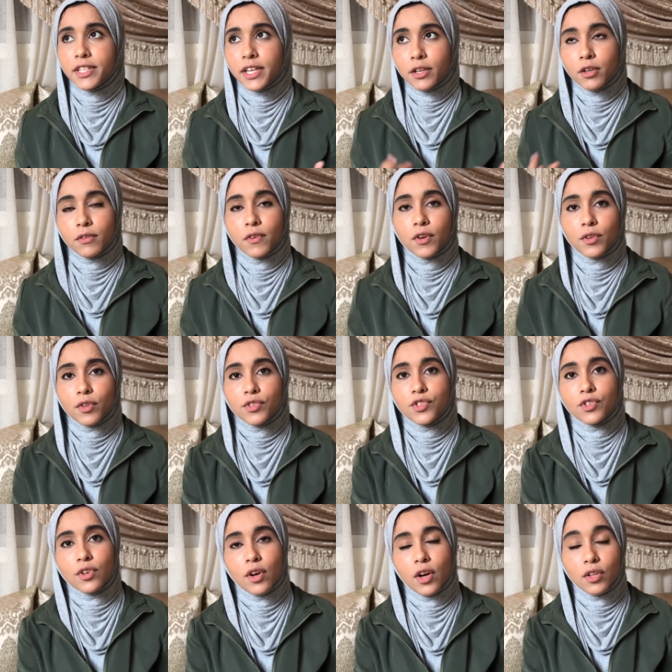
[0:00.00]
to take over
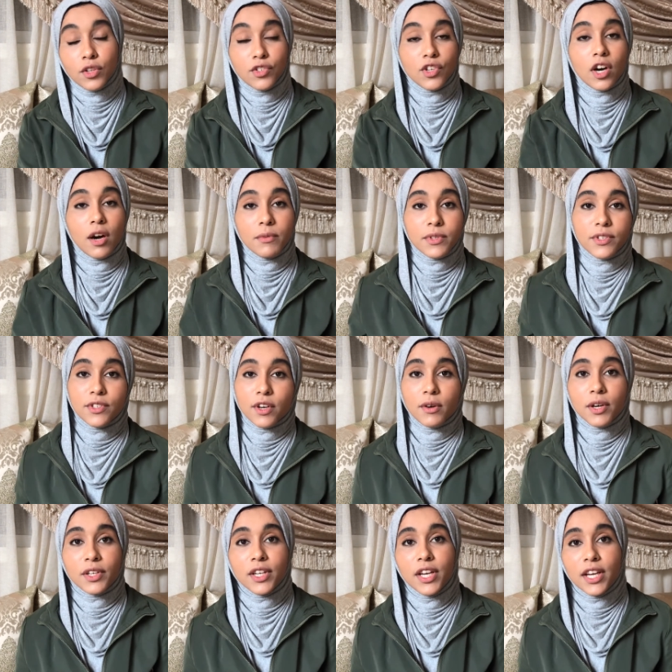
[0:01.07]
all the jobs and so
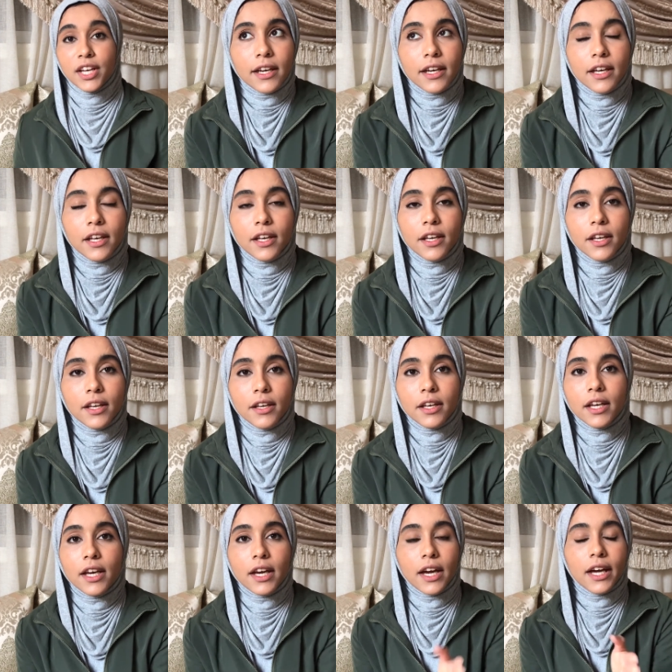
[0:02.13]
on.
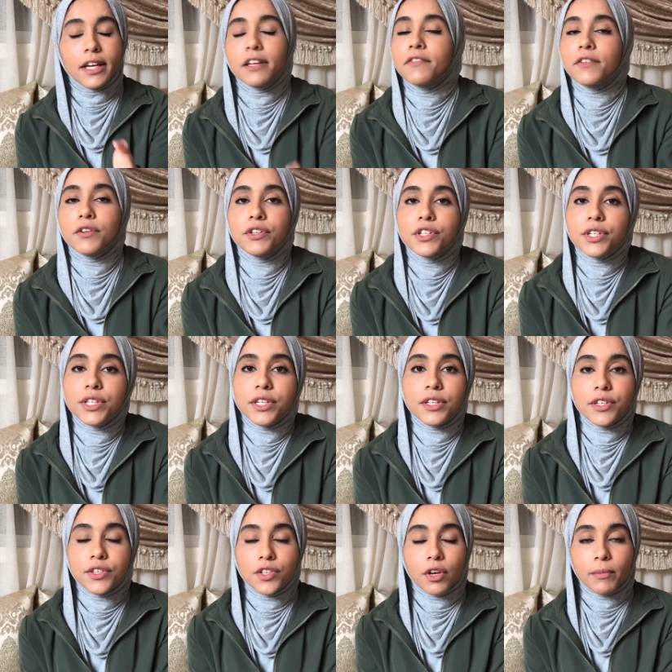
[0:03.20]
And if you're interested in
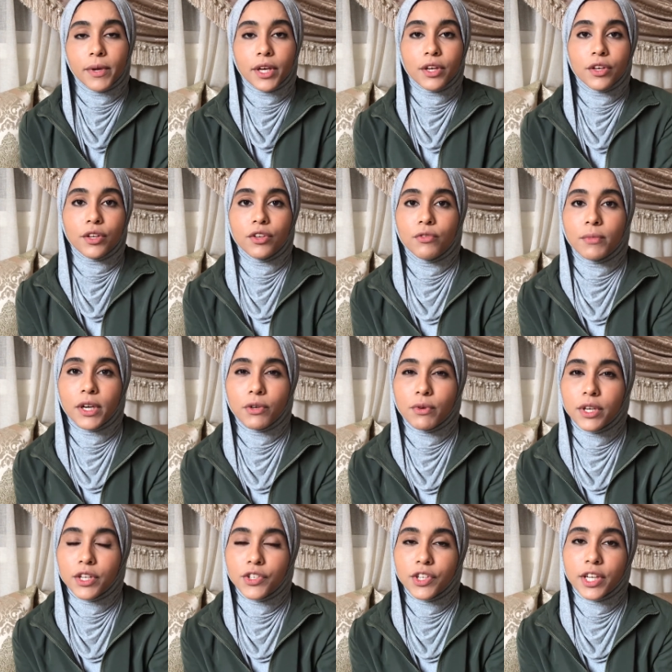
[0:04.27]
this topic, you might
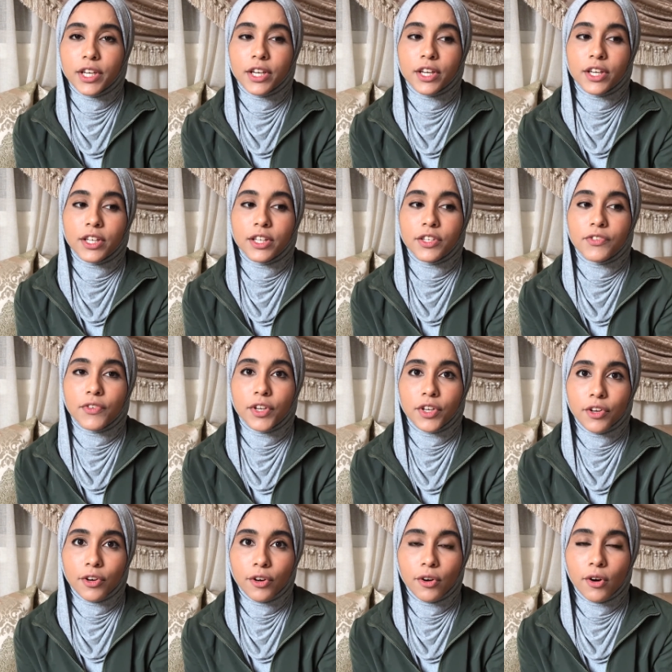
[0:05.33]
want to check this
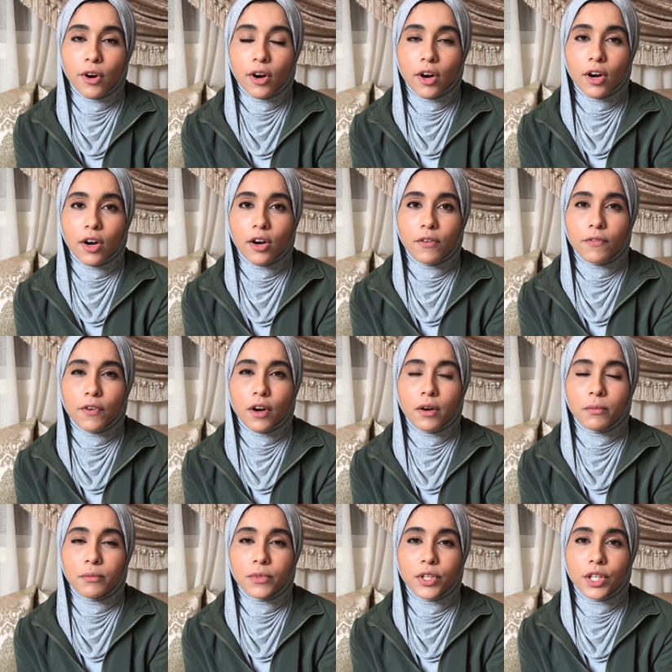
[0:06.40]
video
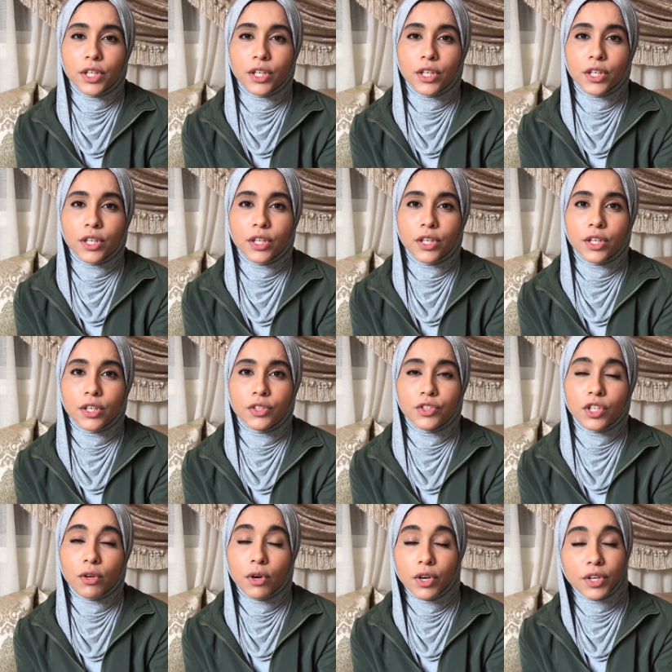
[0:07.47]
from the
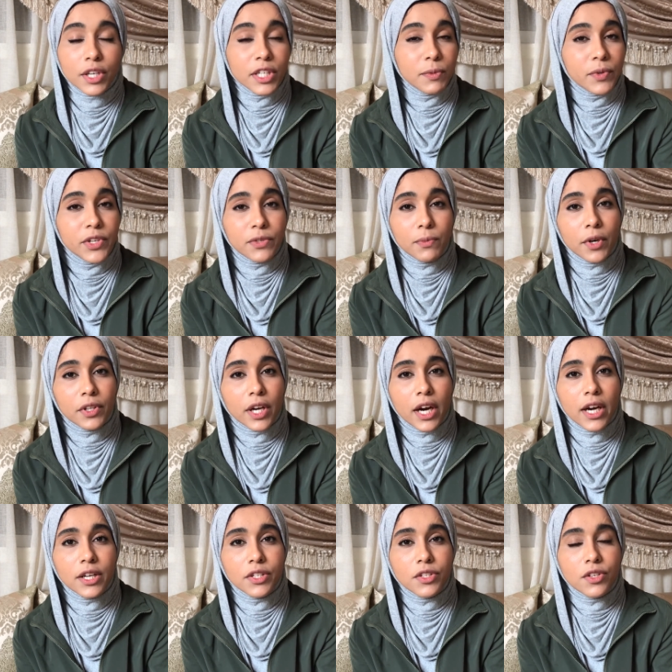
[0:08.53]
Joe Rogan Experience
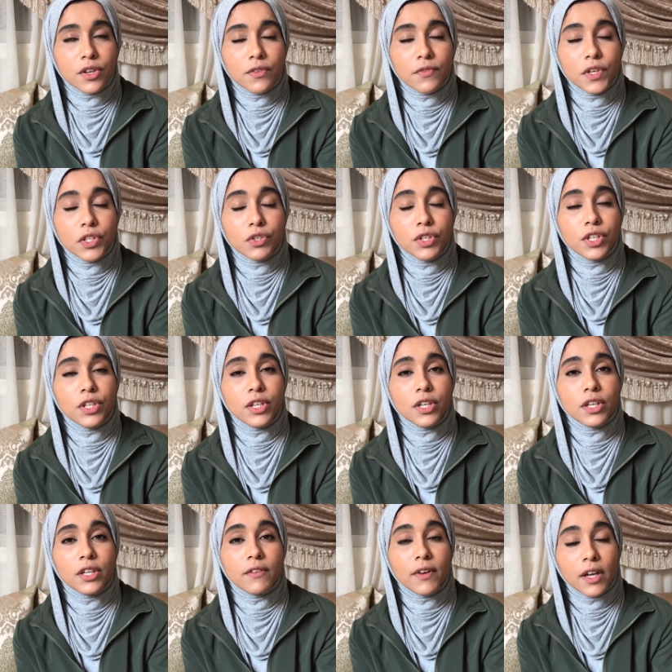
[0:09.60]
podcast featuring
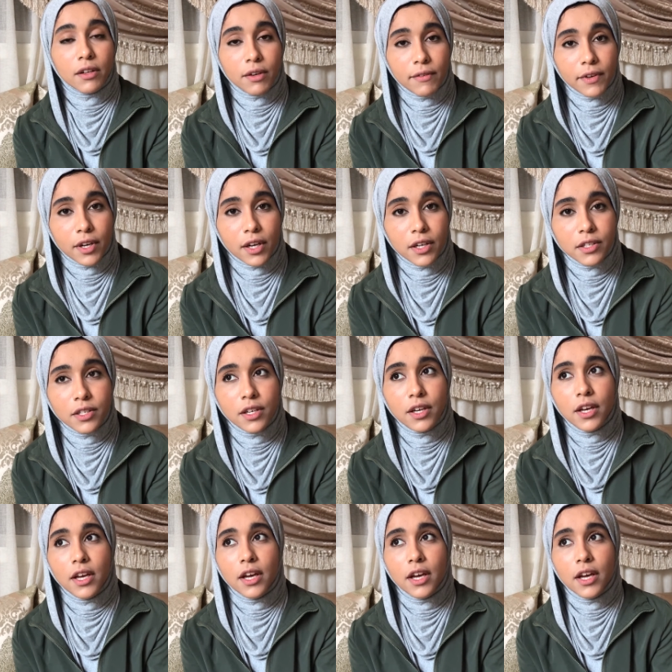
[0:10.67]
Naval Ravikant,